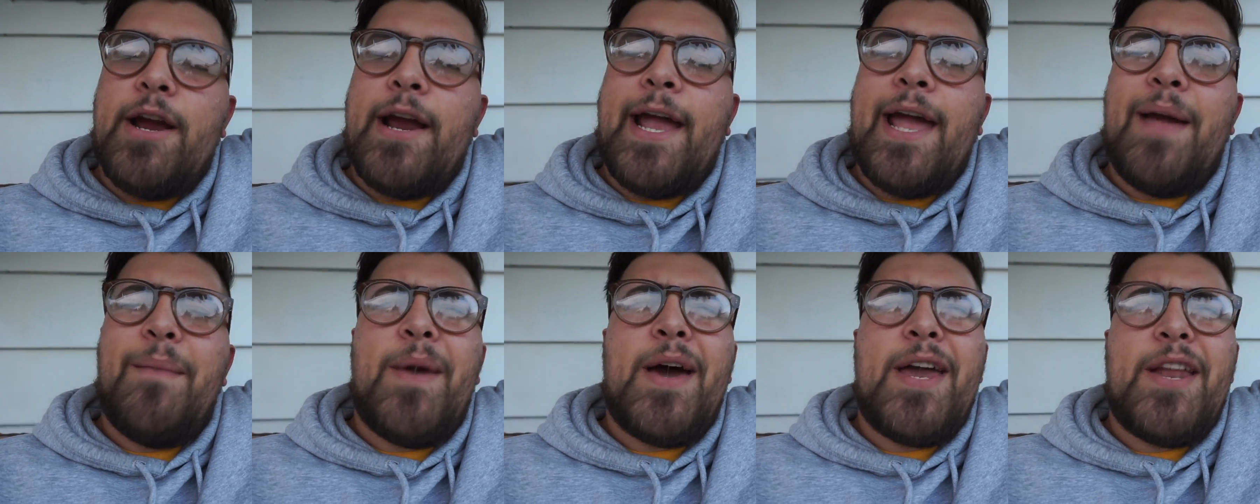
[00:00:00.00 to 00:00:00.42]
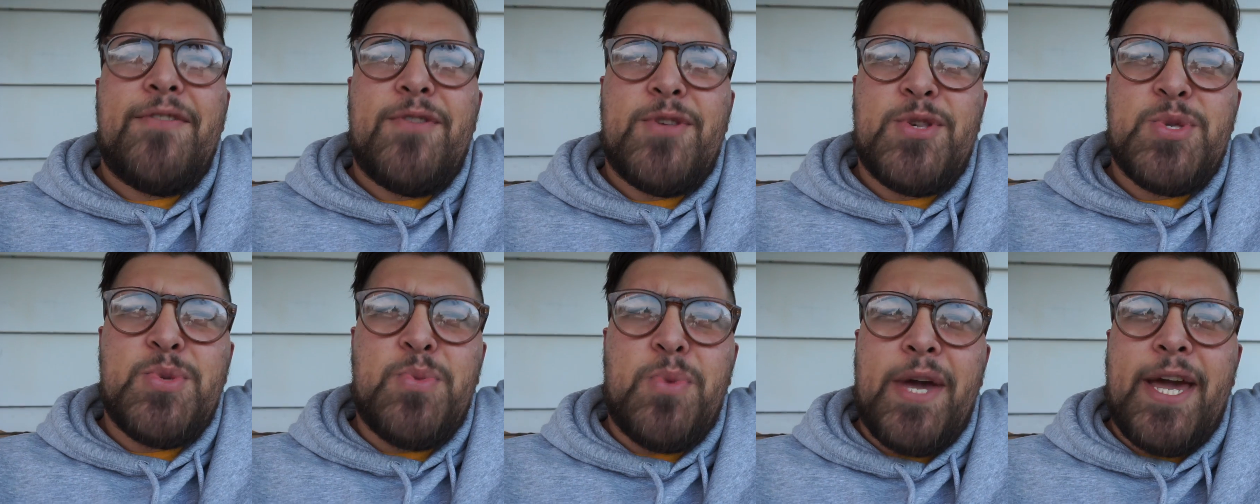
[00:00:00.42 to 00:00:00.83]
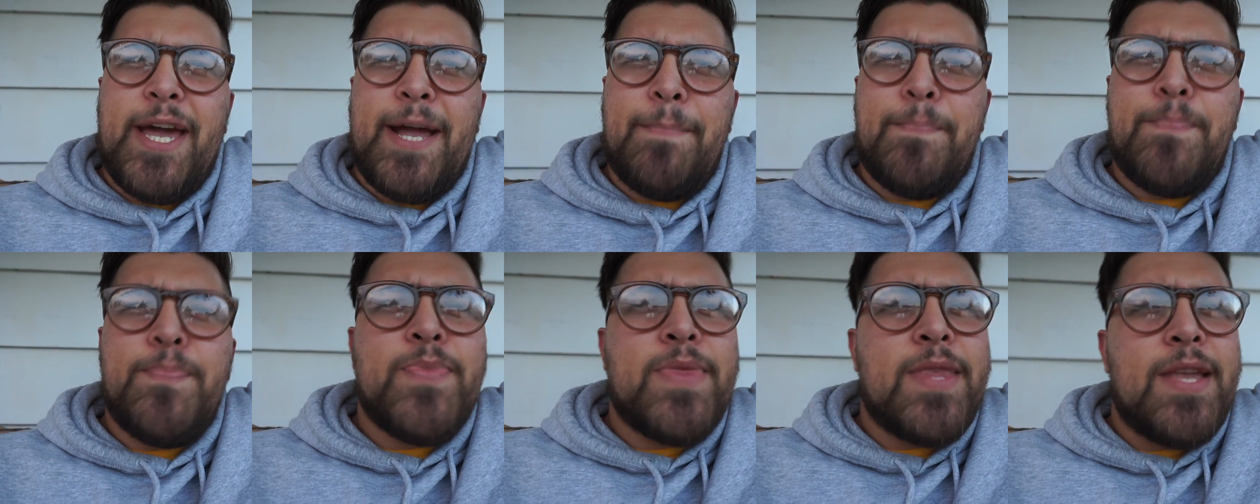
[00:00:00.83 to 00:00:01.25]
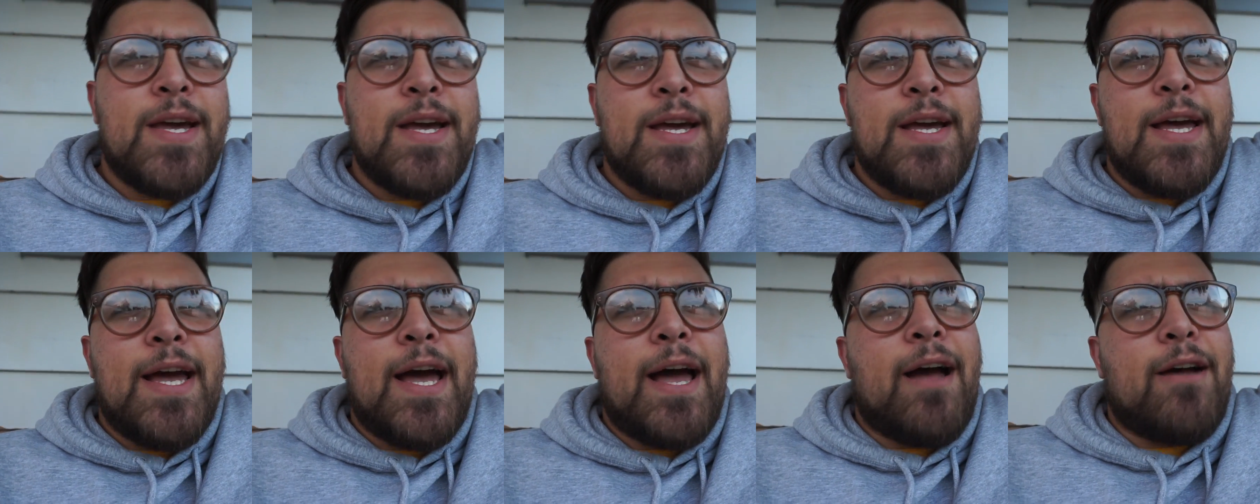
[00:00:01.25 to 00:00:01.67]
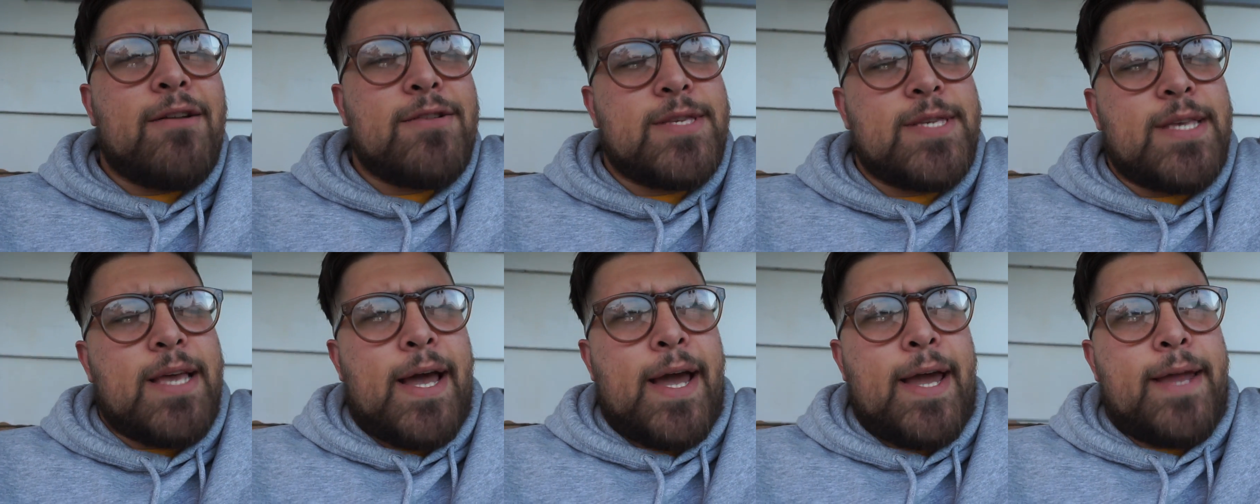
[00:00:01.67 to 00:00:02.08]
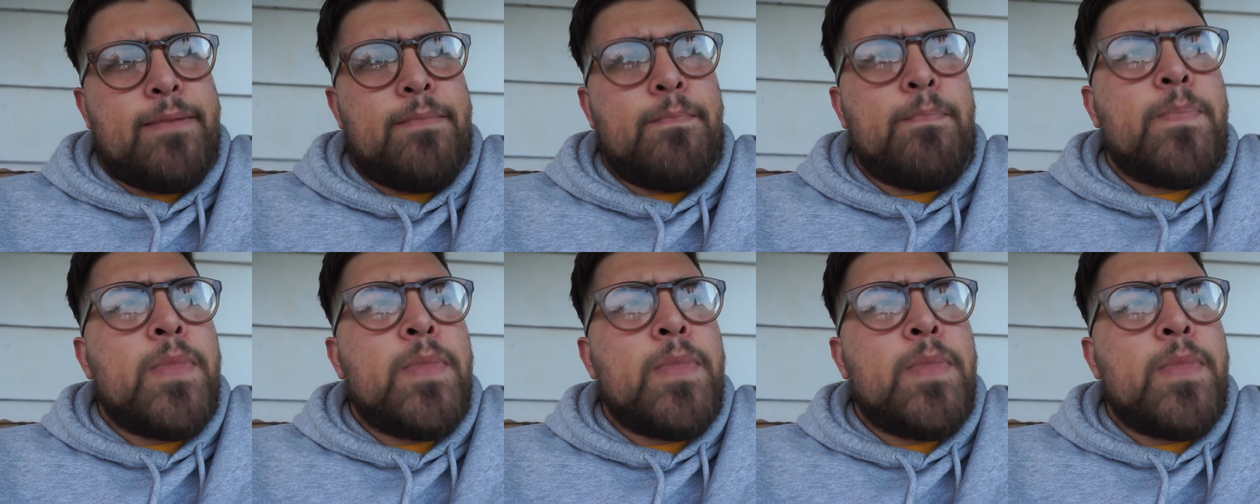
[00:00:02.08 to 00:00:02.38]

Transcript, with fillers: I came out on the swing outside,